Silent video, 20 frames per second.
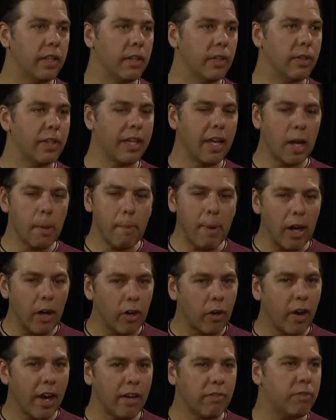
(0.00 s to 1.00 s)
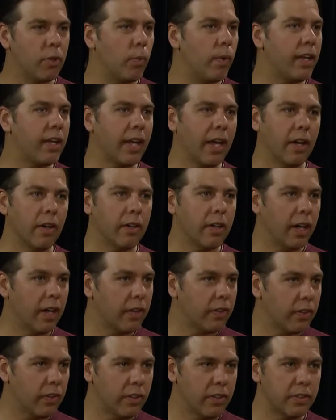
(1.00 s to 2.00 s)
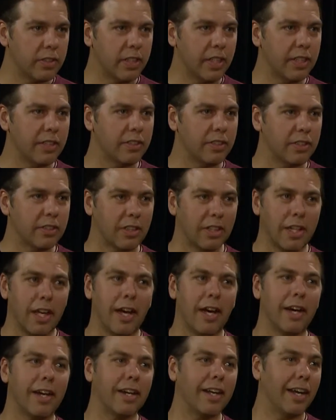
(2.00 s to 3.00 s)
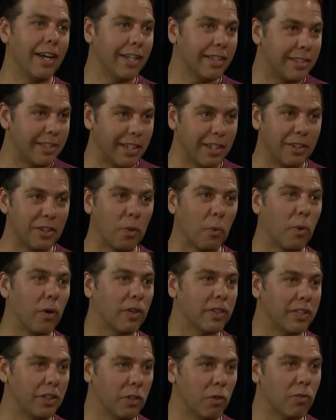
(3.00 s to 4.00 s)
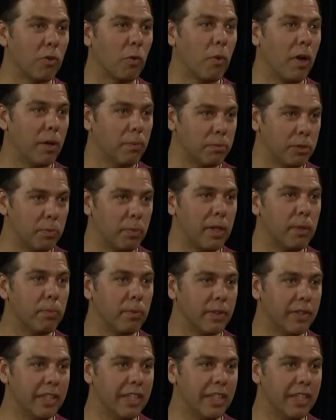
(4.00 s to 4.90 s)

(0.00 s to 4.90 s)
get a paragraph a week out on Thursdays. There's a lot of content in the world that overwhelms people.